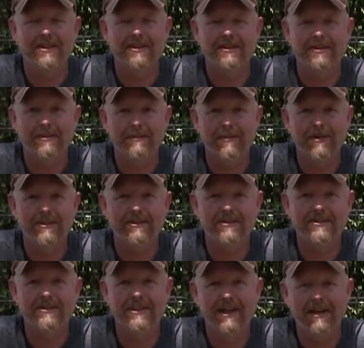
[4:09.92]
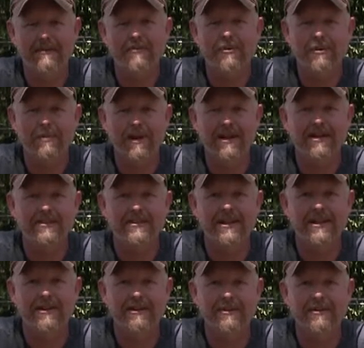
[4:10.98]
Her mother's 84 pounds
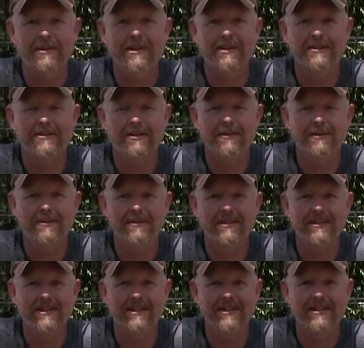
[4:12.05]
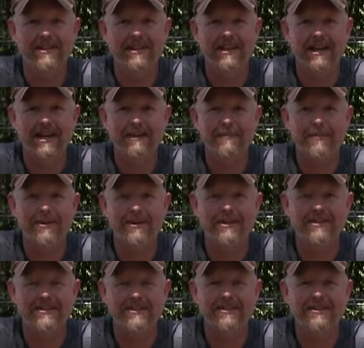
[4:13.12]
now at 3 years old, and at 8
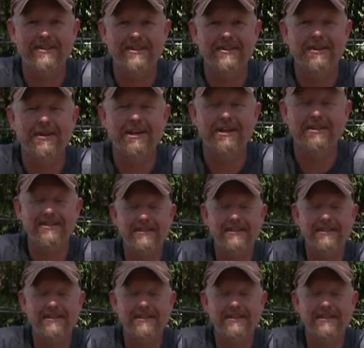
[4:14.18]
months she's already